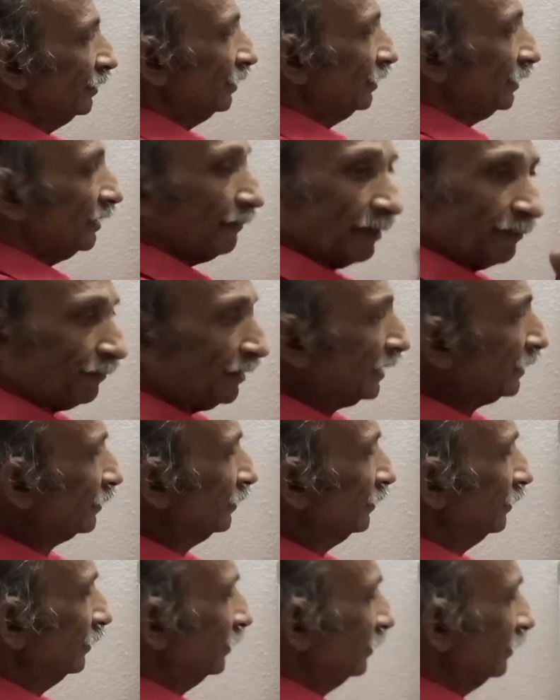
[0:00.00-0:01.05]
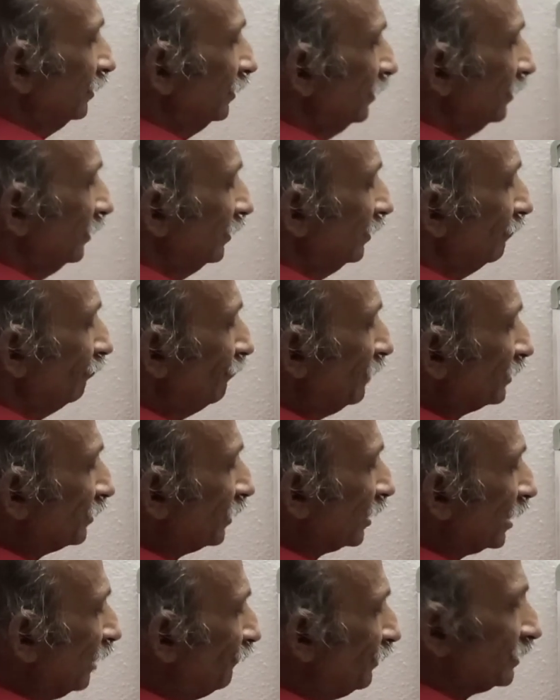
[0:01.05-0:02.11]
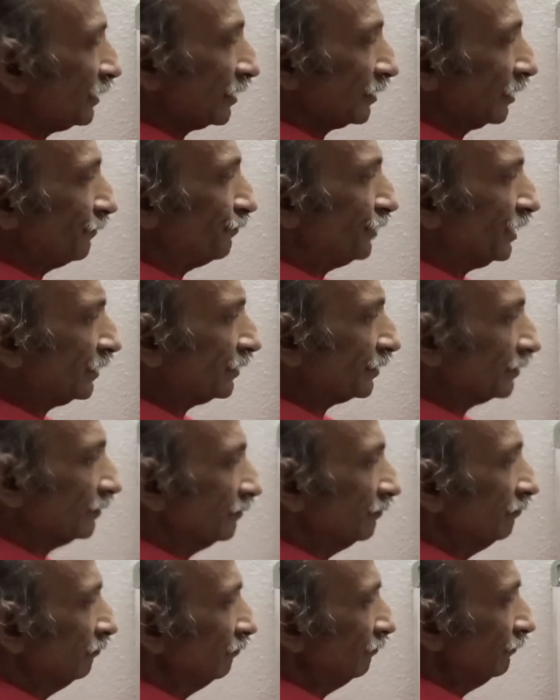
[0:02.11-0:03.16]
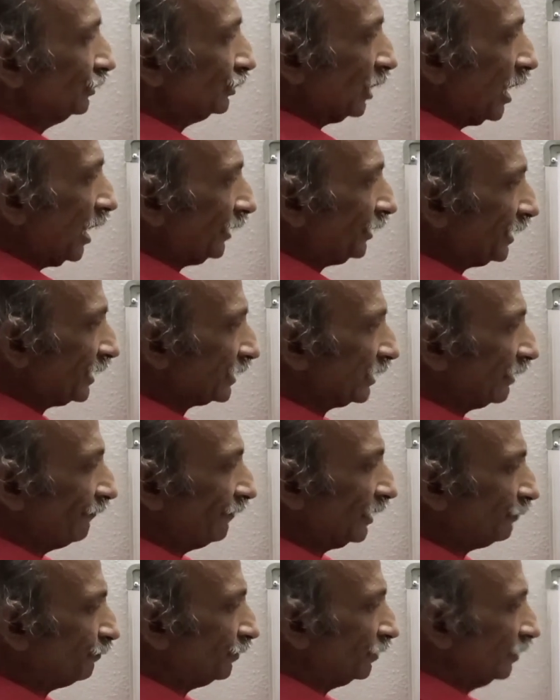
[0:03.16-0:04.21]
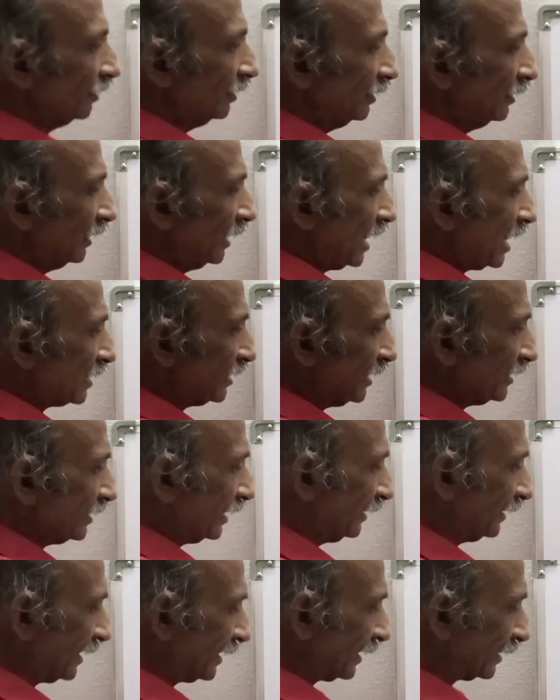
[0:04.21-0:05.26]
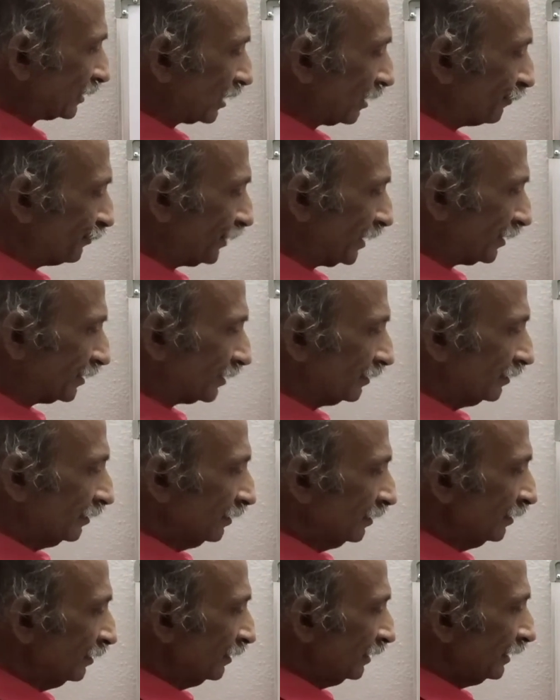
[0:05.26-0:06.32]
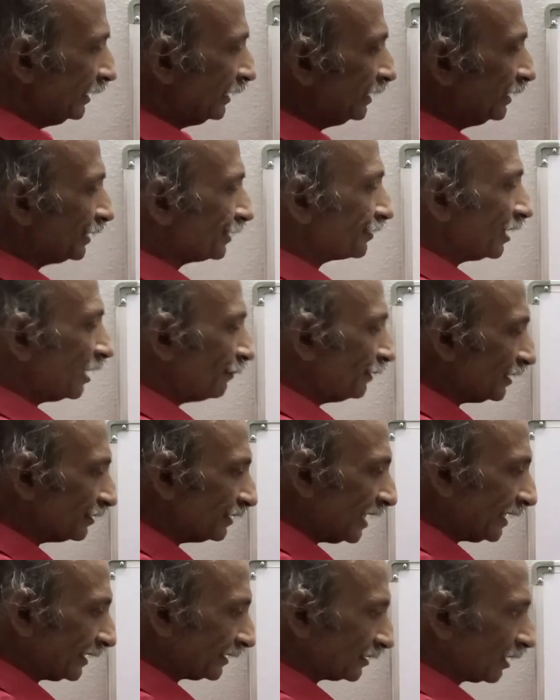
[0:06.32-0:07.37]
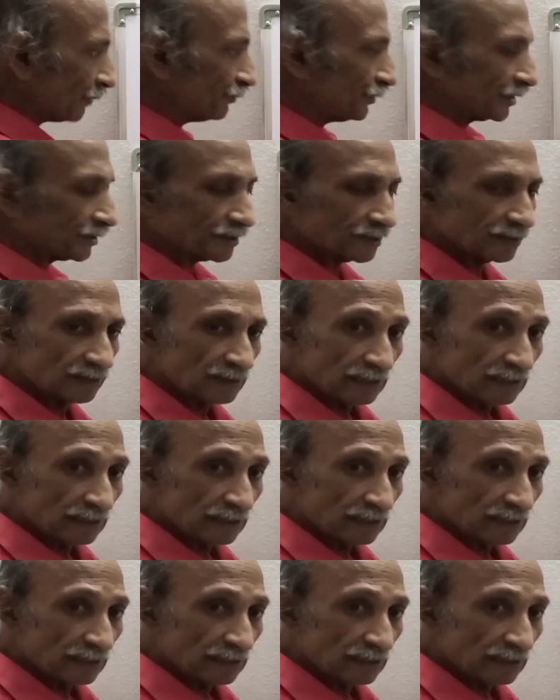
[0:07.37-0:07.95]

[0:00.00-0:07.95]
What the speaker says: Remember, Mr. Ram is the subject, taught is the verb, us is indirect object, English grammar is direct object.